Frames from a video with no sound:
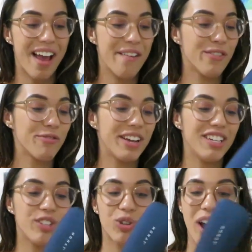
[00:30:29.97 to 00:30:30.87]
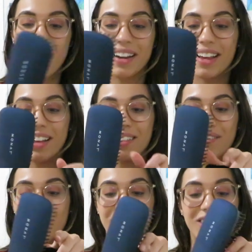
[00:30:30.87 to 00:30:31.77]
I've already tried it
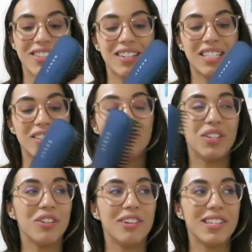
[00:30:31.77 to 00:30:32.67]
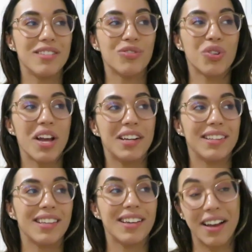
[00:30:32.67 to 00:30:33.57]
even though I said in this video I didn't try
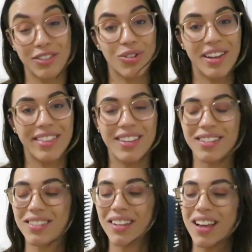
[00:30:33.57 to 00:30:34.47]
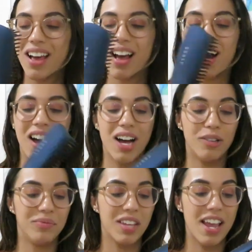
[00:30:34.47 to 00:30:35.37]
anything. I tried this.
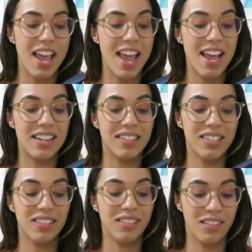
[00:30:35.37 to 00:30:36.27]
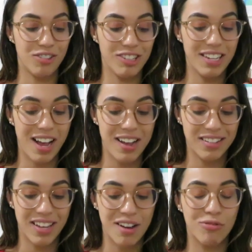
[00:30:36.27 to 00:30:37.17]
Um, and literally
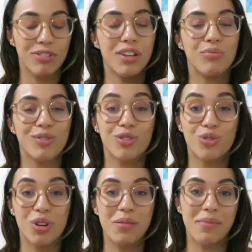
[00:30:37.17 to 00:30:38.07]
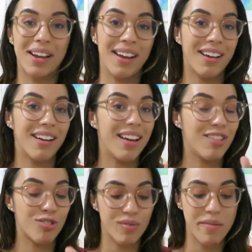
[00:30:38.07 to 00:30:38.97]
guys, I was able to straighten my hair
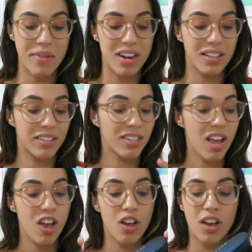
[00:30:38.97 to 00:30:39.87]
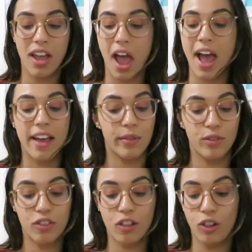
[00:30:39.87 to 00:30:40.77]
in three minutes at
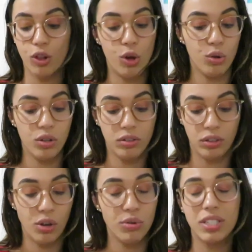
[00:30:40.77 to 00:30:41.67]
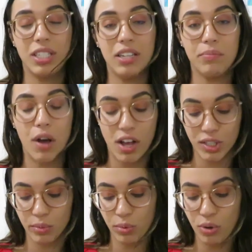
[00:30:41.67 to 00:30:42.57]
the low, lowest heat
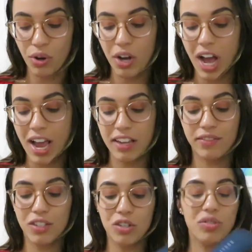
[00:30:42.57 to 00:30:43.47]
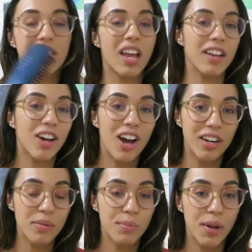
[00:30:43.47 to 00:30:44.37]
possible. I even used the
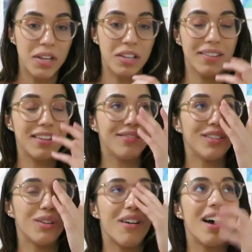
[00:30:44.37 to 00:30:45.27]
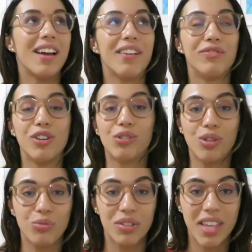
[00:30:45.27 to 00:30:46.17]
iconic button, even though I have no
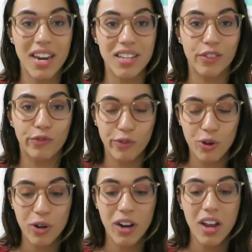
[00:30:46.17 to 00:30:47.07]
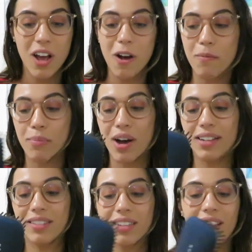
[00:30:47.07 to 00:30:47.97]
clue what that is for.
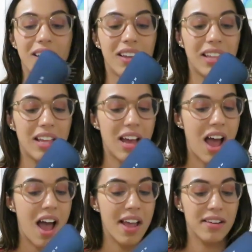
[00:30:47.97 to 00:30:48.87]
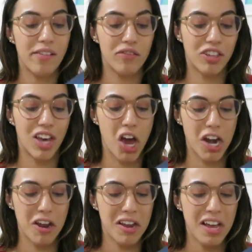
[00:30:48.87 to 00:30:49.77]
But I never thought
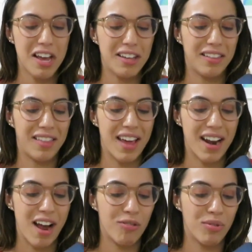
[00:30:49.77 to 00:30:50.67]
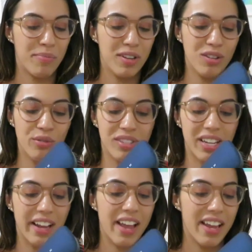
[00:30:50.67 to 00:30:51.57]
I, that I would be
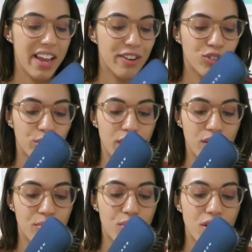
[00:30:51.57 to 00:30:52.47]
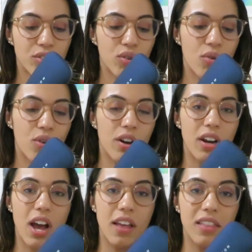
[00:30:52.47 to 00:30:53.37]
using a hair straightener brush
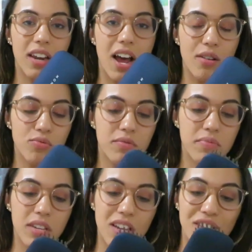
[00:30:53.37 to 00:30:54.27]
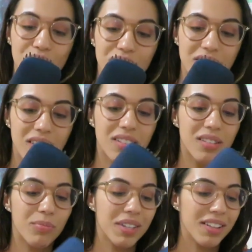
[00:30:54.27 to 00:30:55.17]
or uh, that I would be interested
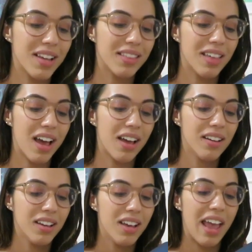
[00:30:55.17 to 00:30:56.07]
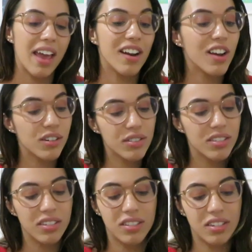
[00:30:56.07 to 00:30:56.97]
in something like that. And I
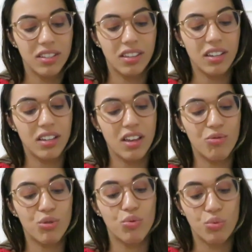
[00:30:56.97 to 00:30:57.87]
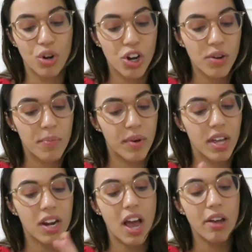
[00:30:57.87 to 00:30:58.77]
honestly didn't think it would work,
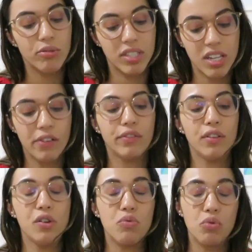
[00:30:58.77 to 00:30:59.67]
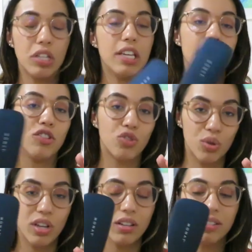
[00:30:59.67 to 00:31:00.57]
but I was definitely really
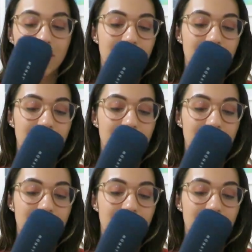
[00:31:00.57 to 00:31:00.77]
intrigued.